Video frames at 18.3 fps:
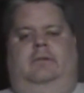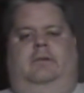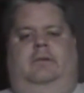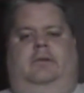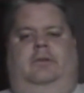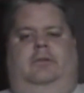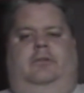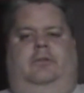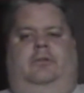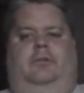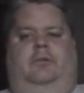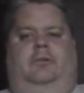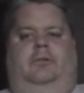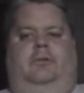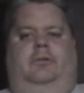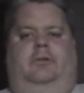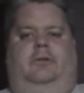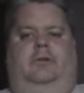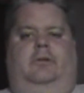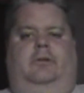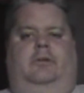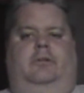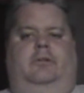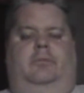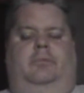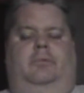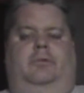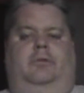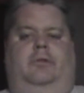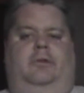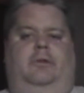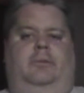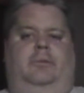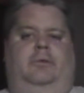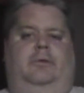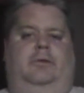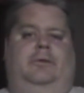East Coast kitchen
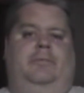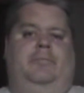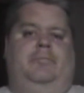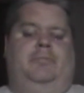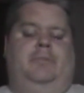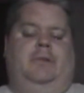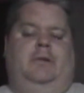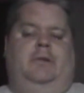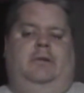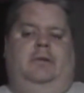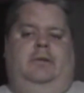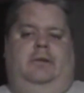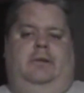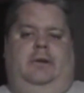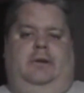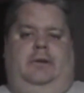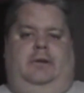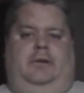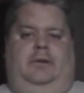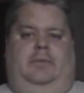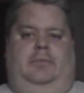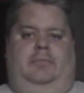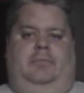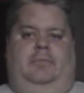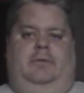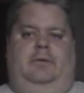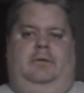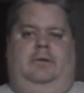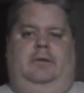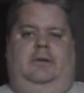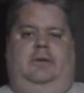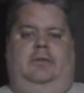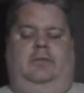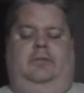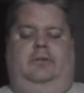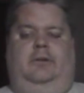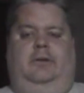party. Well, that game
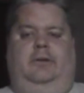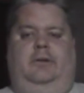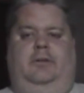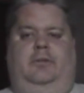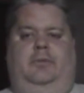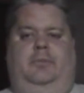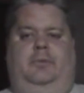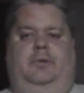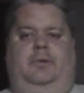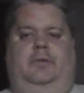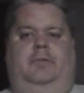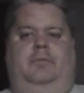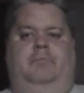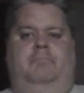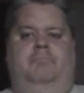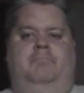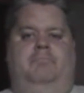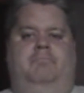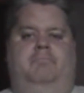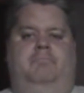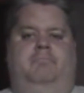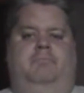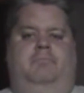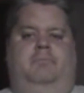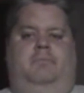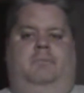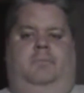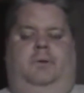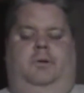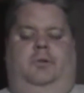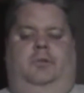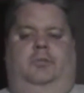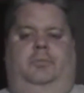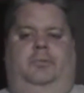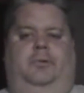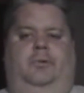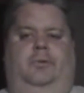actually has been
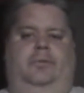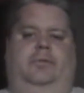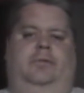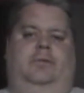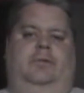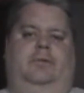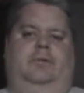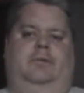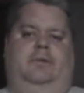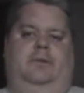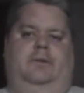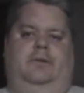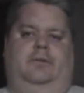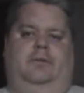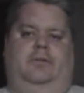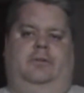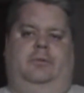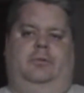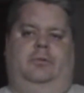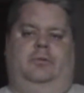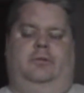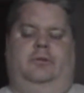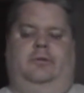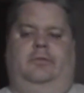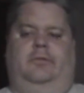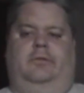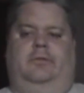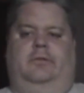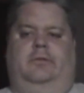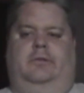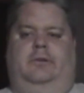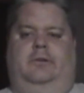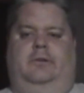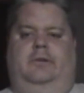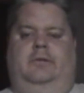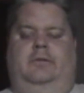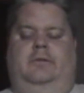postponed, as there was
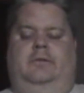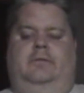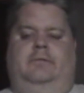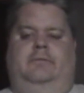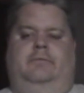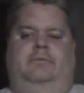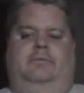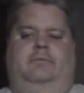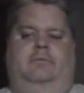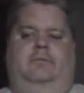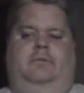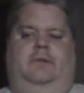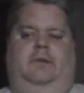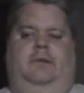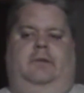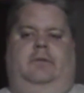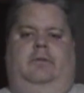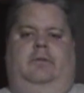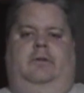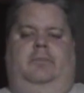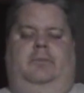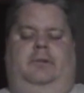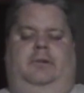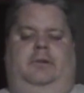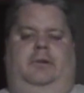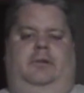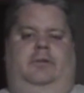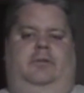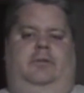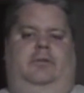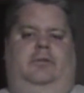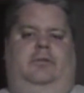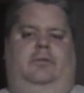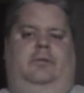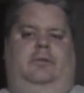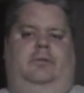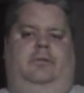definitely league
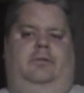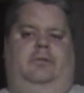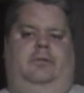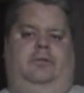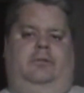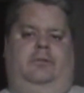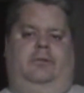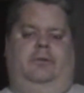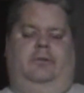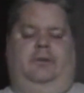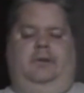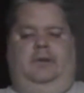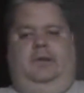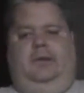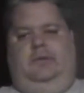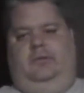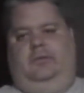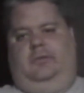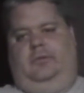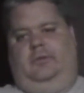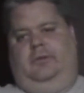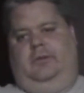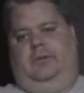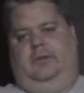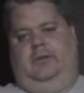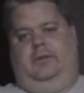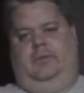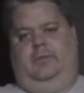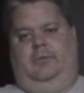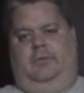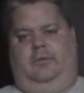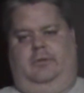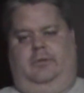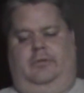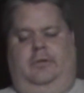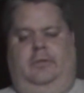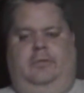complications where the league has agreed that with
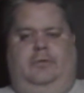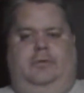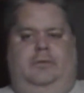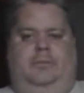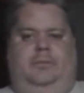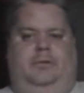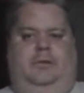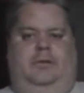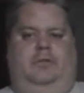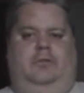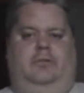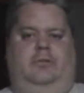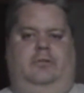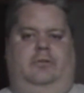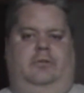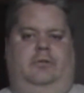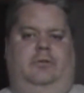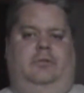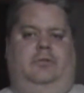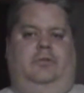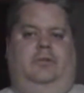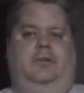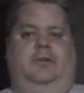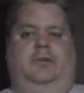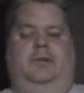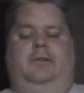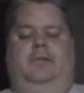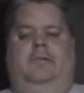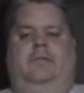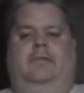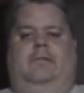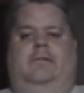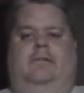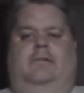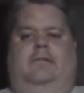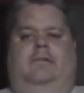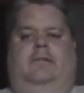the travel complications, of course, the
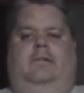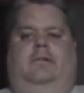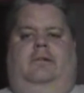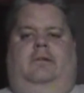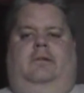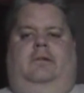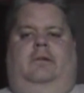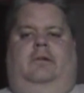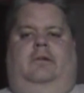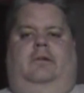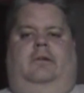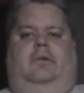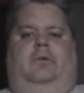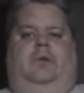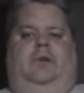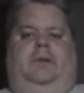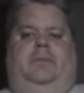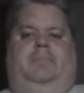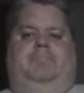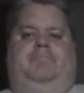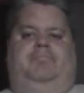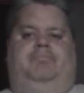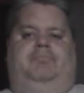ongoing,